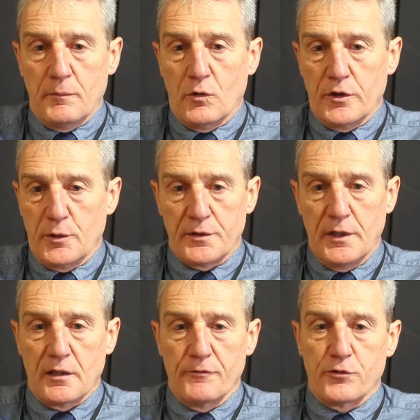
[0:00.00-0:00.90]
or you were
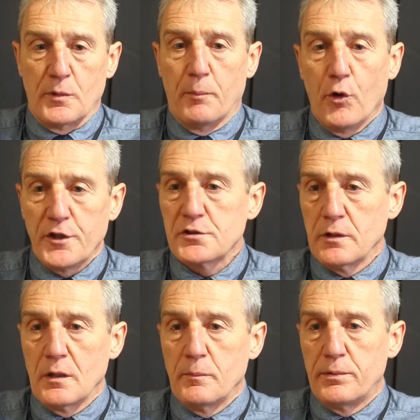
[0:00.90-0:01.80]
taken from a boys'
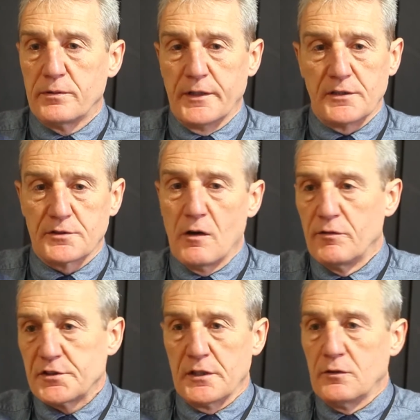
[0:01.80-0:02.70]
club like
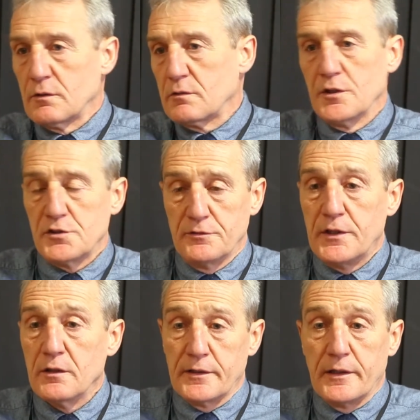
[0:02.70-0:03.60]
Salveson or Hutchie
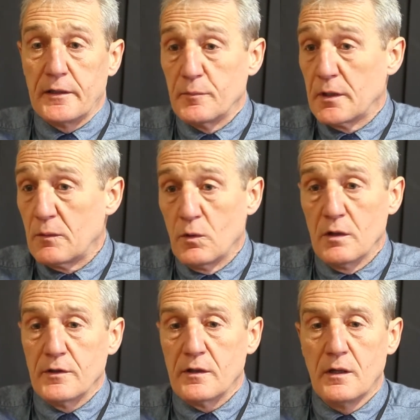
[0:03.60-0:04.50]
Vale in Edinburgh
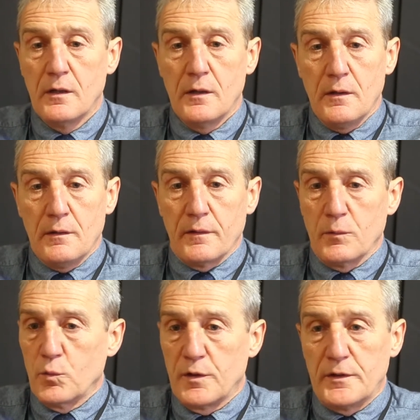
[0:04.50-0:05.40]
or whatever.
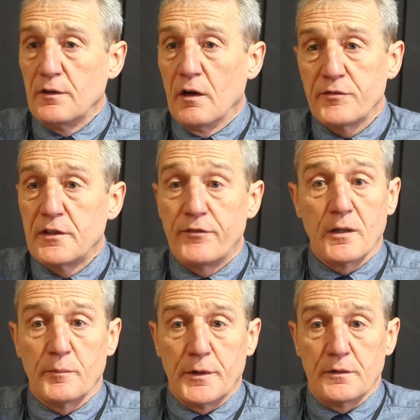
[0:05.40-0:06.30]
They didn't have a
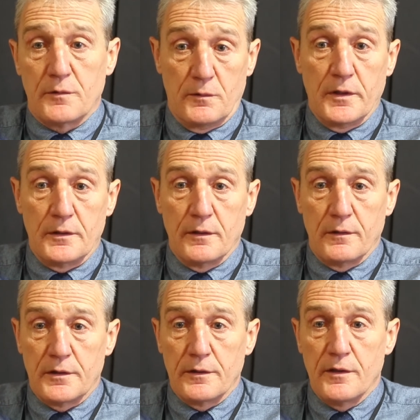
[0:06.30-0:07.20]
development. They
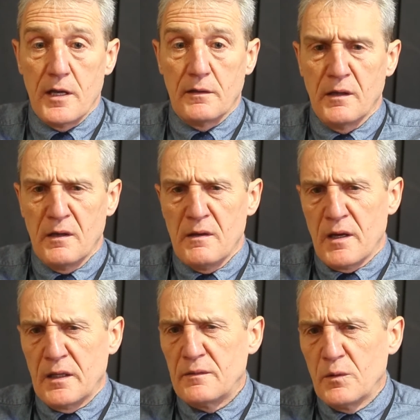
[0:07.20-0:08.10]
did then.
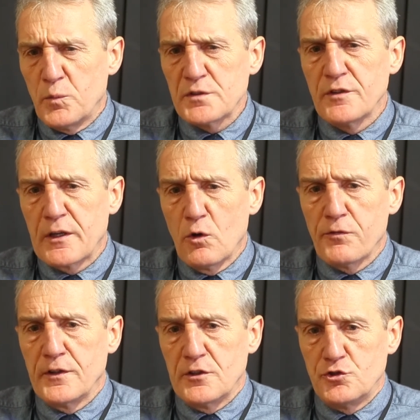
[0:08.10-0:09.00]
And it wasn't very
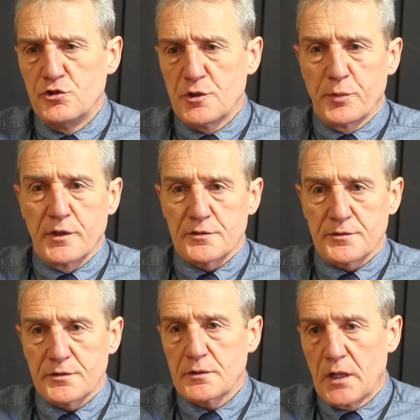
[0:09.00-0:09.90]
often that junior
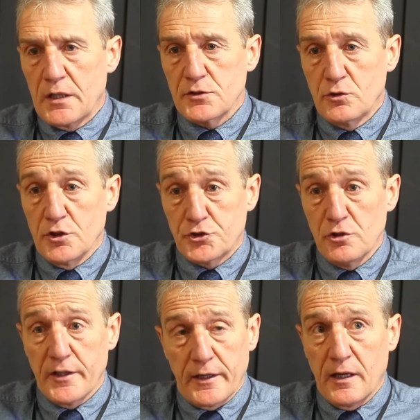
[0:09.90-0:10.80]
players actually got a
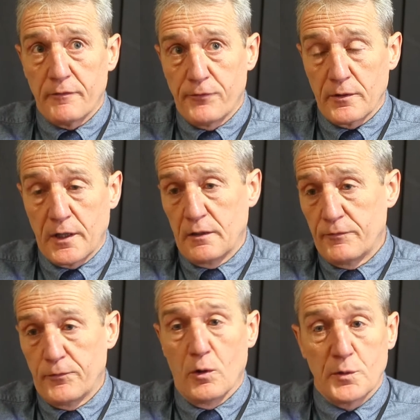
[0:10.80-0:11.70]
shot at it, and I thought
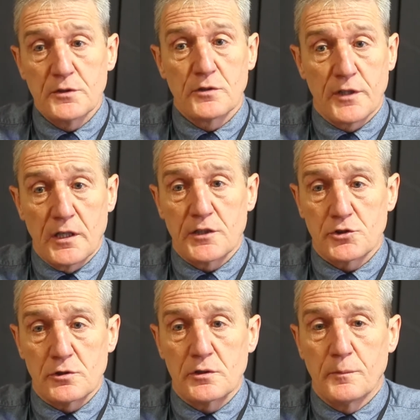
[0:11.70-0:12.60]
I wasn't going to get a
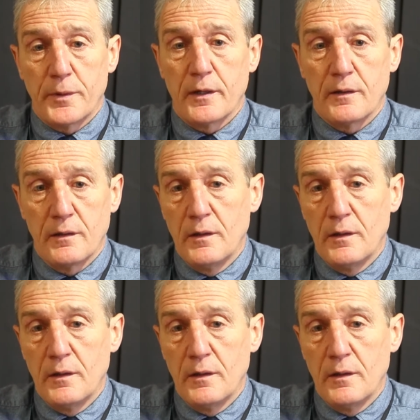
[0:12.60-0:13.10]
shot, but